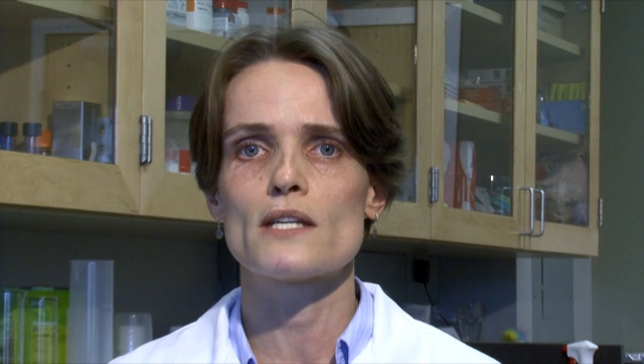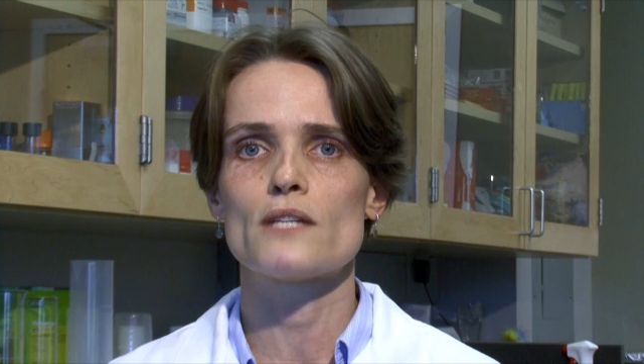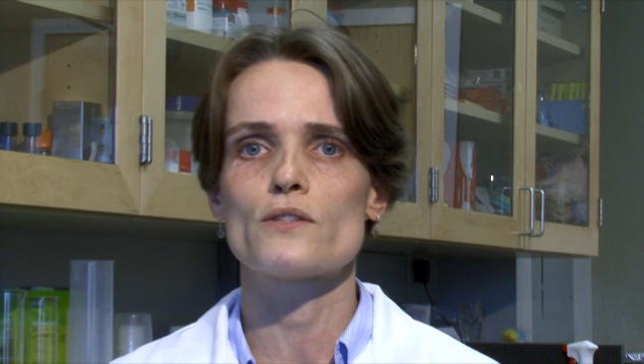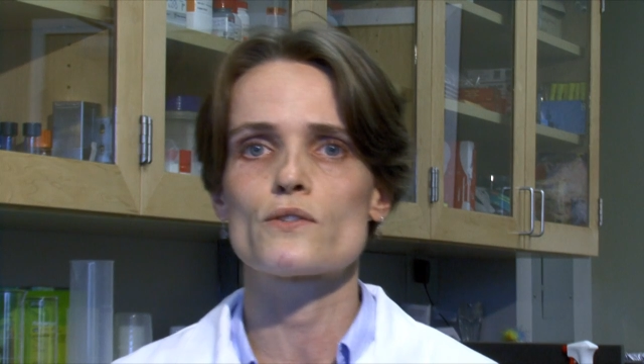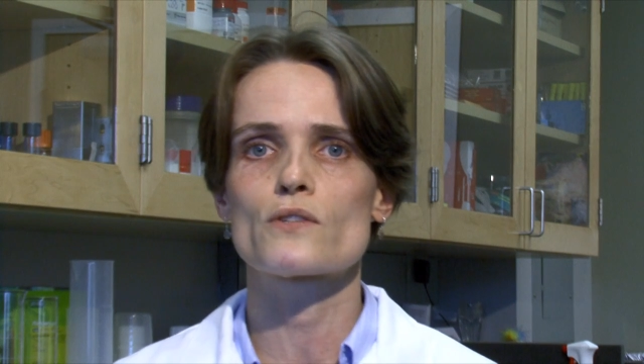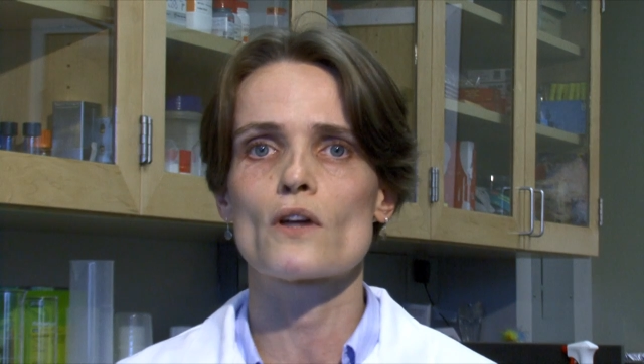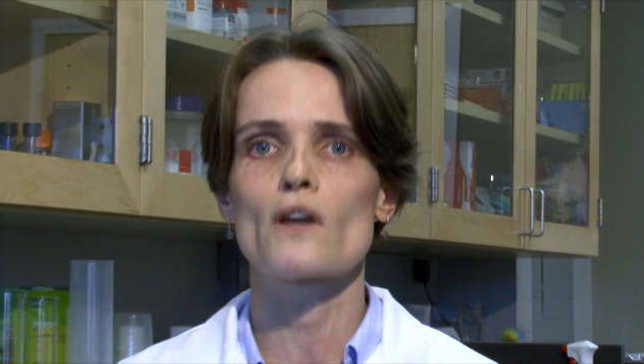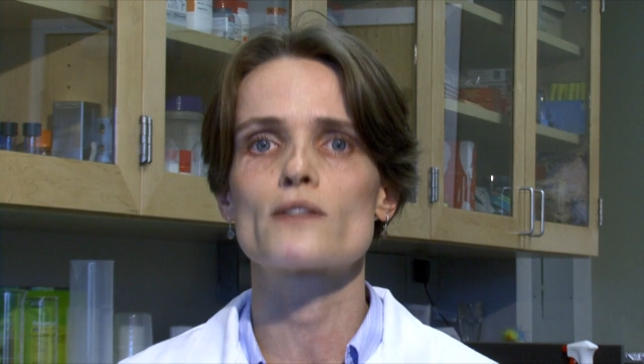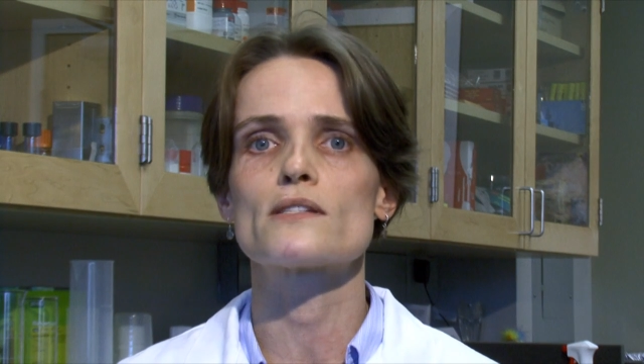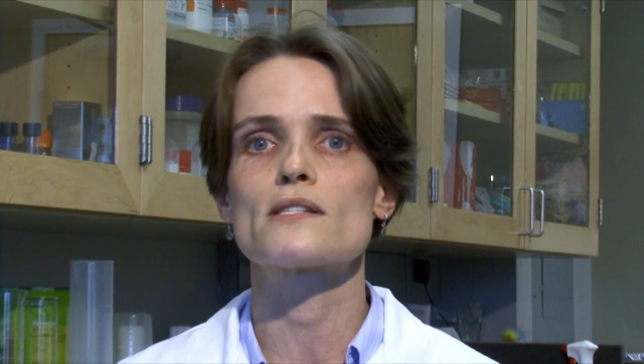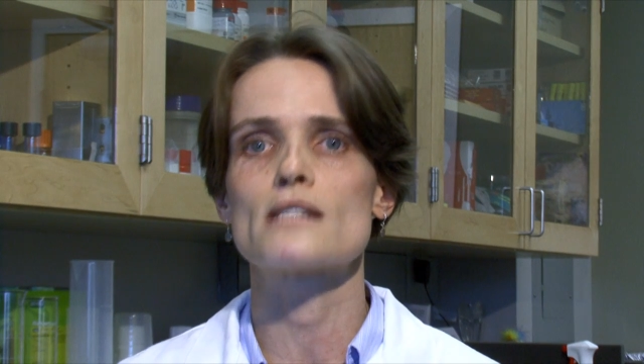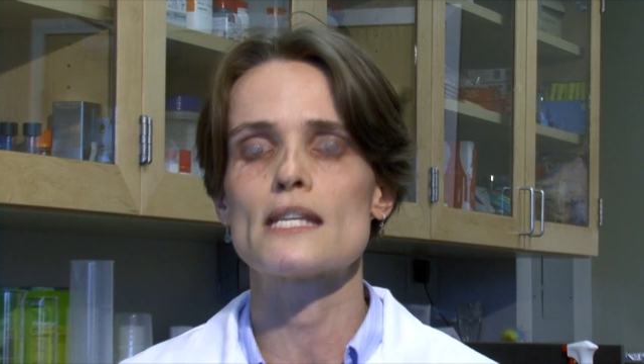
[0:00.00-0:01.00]
induced heart
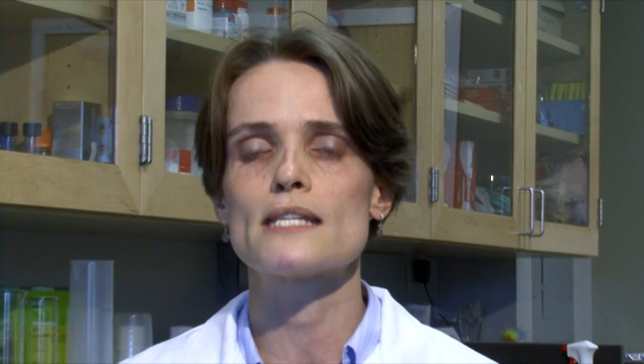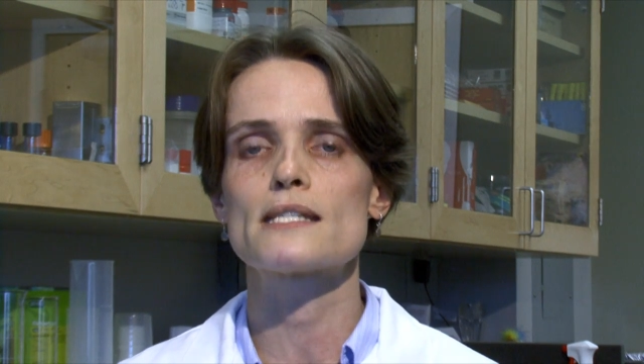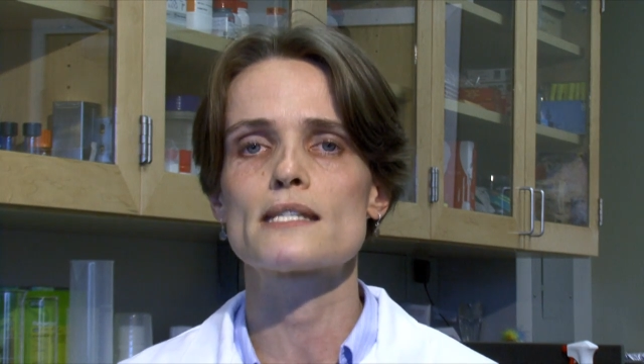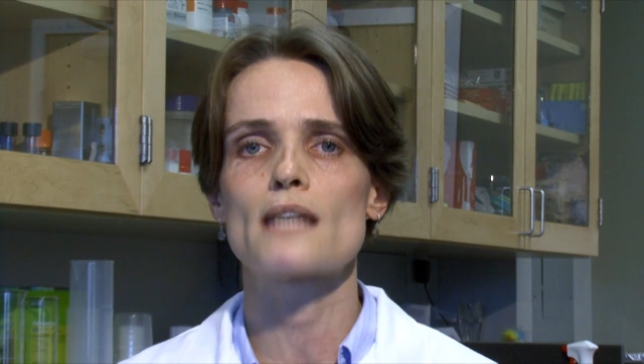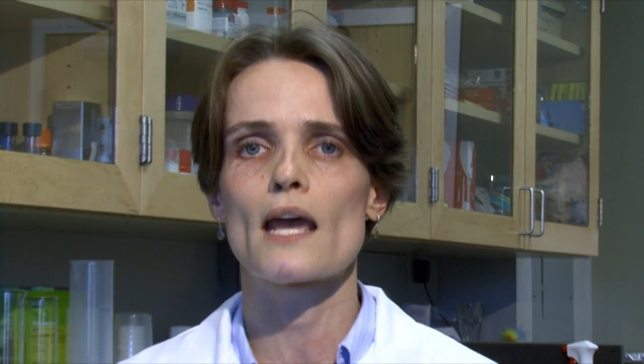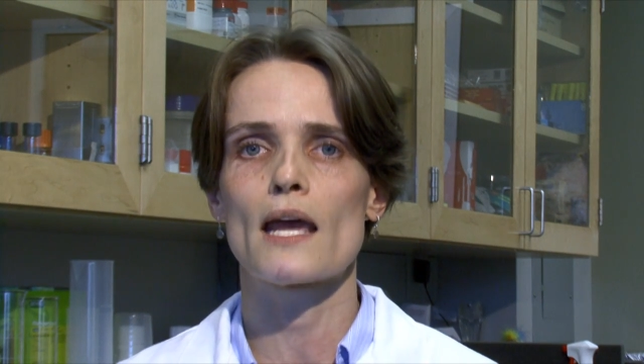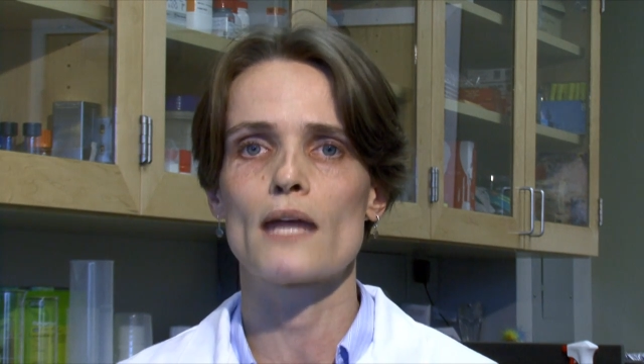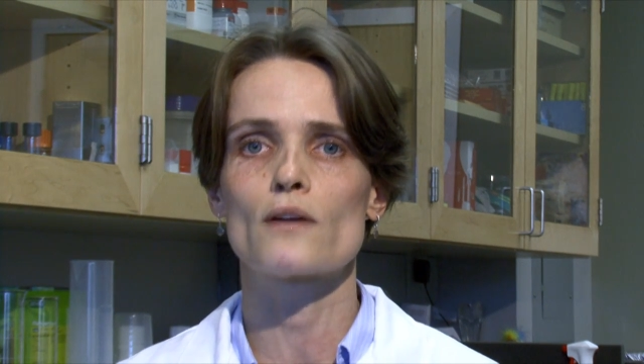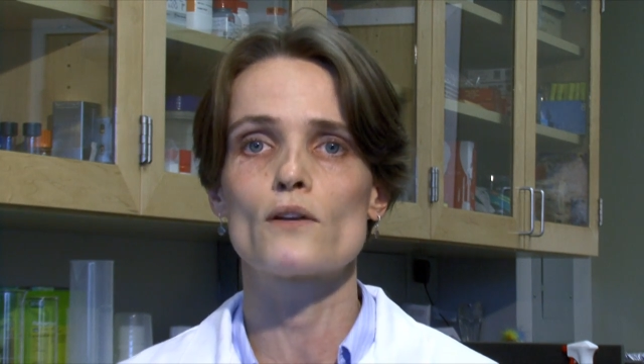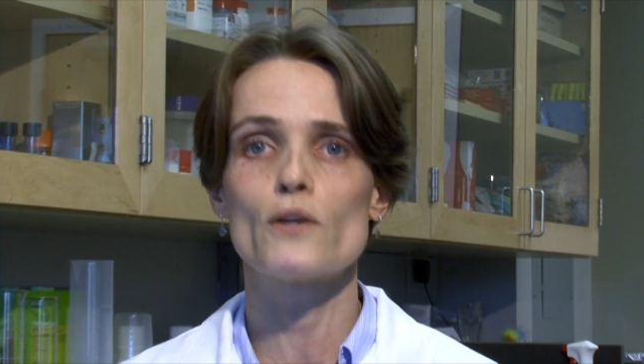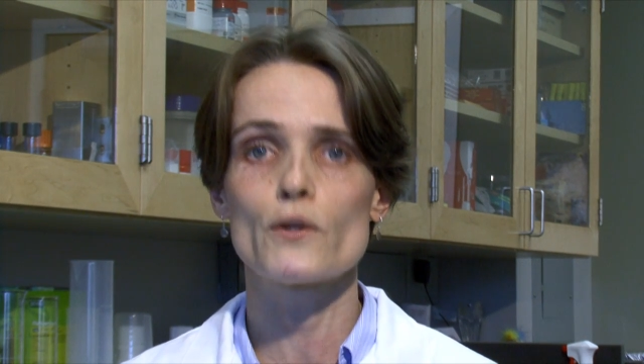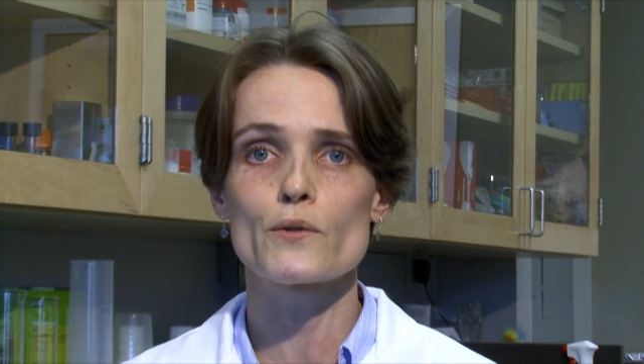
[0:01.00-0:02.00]
disease
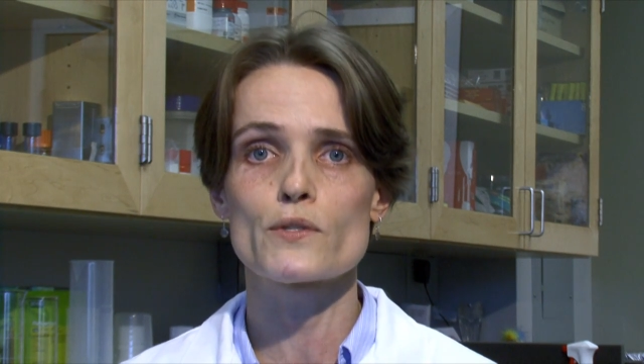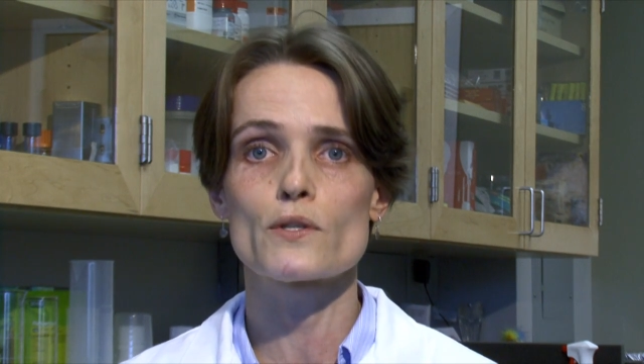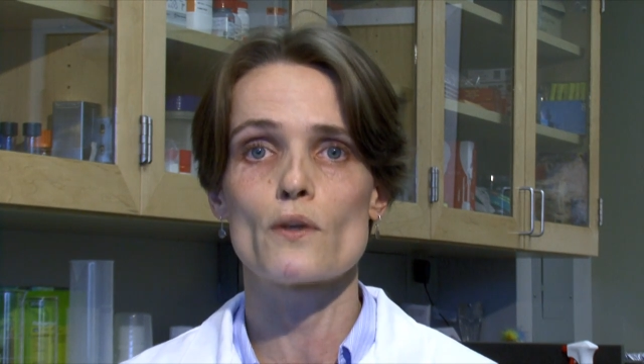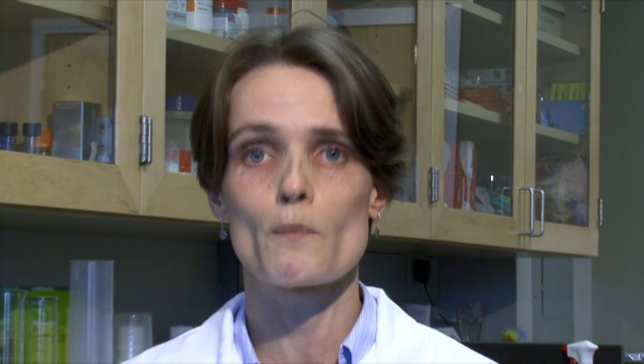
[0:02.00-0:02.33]
include